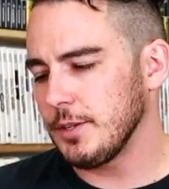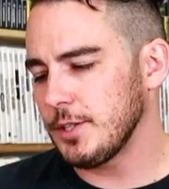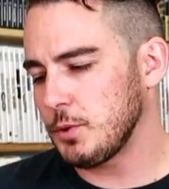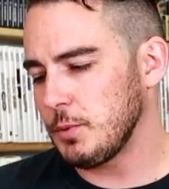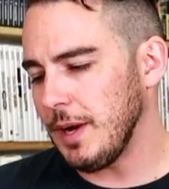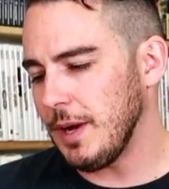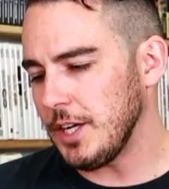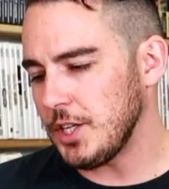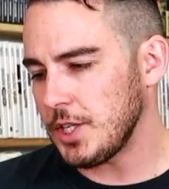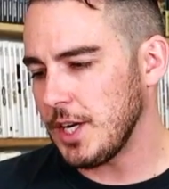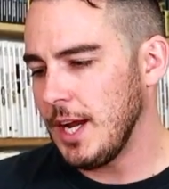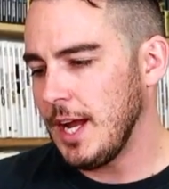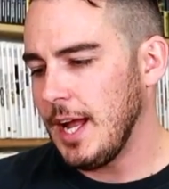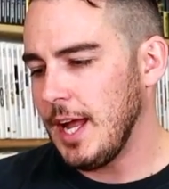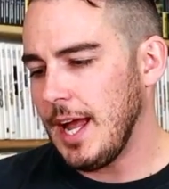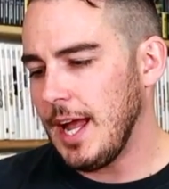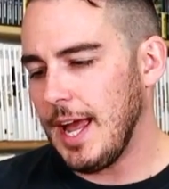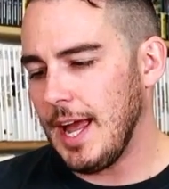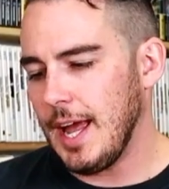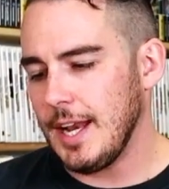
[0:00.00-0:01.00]
Switch,
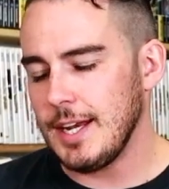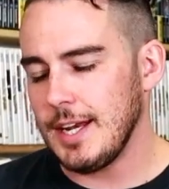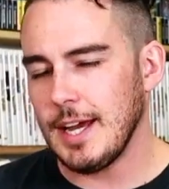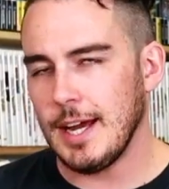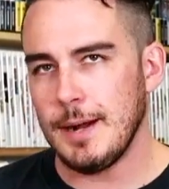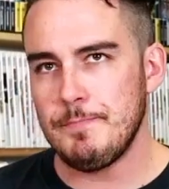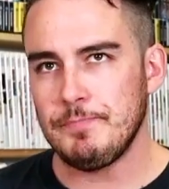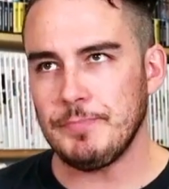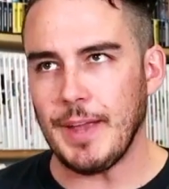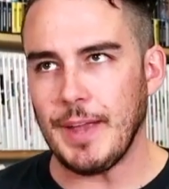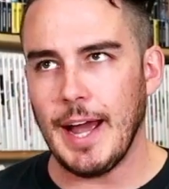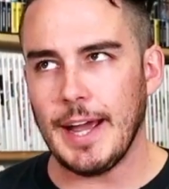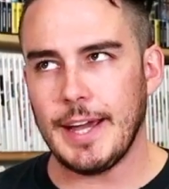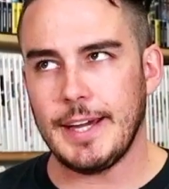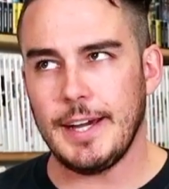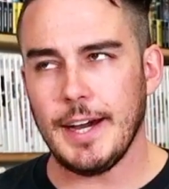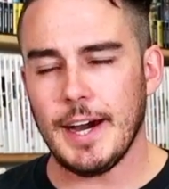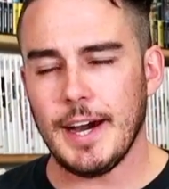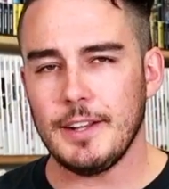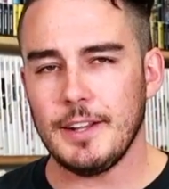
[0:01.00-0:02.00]
and I
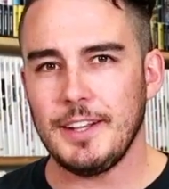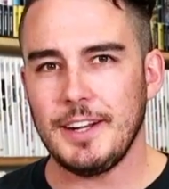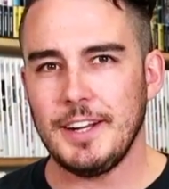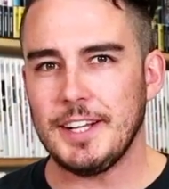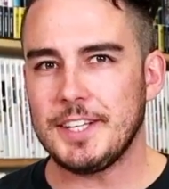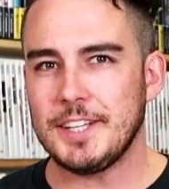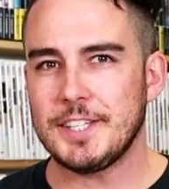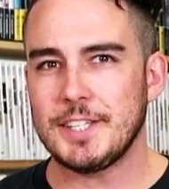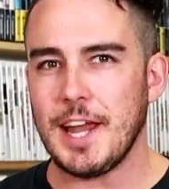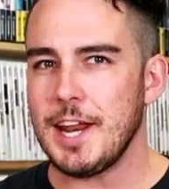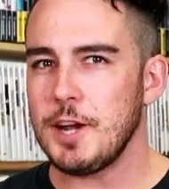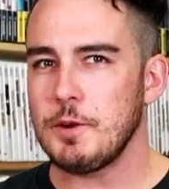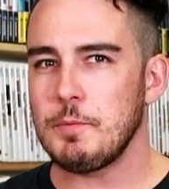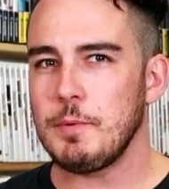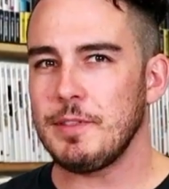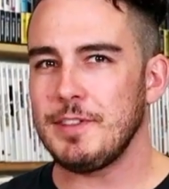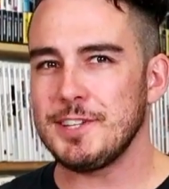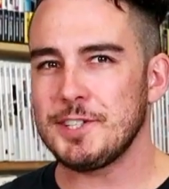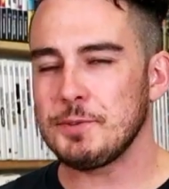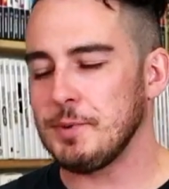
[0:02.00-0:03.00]
got a little excited with
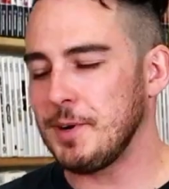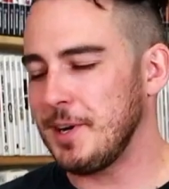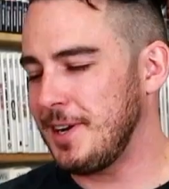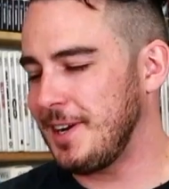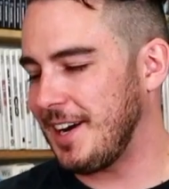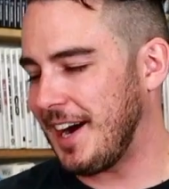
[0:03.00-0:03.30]
this one.